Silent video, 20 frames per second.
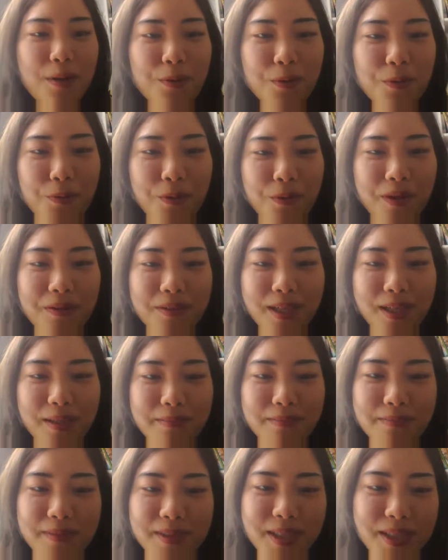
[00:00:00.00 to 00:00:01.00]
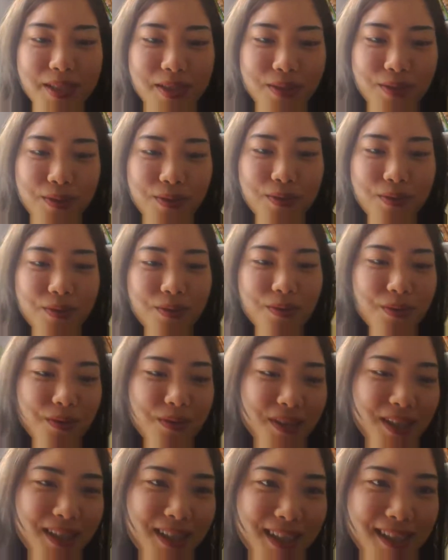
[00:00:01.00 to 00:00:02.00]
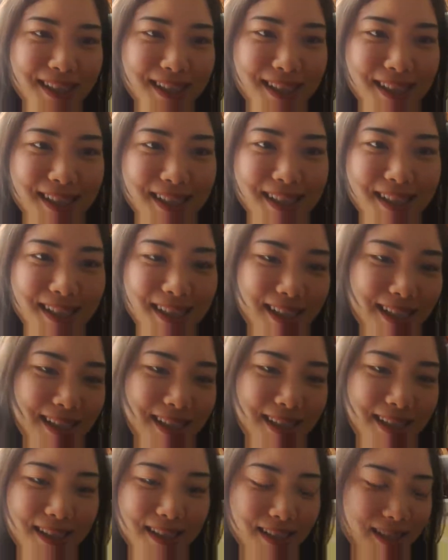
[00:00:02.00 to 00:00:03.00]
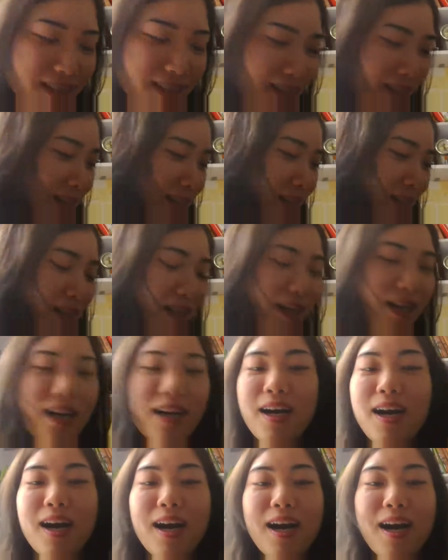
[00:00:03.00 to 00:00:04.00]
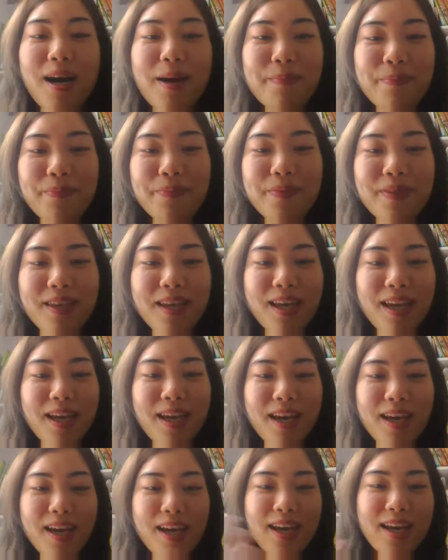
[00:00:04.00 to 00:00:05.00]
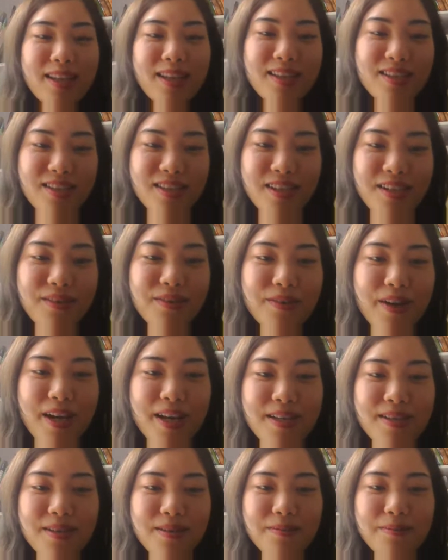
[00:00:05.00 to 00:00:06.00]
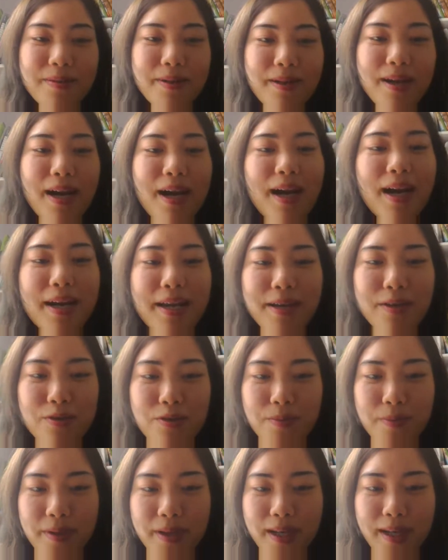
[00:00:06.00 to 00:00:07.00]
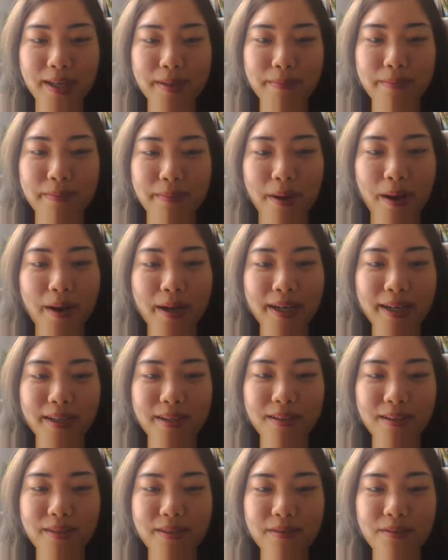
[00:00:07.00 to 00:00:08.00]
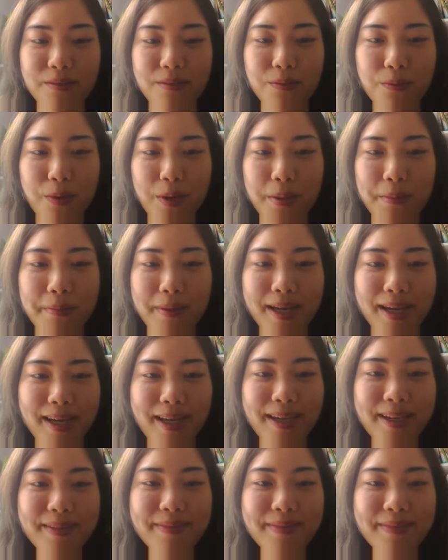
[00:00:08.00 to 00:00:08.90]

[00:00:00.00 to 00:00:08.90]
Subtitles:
Welcome to the lesson 6 um, in the series of Ielts Speaking Part with me.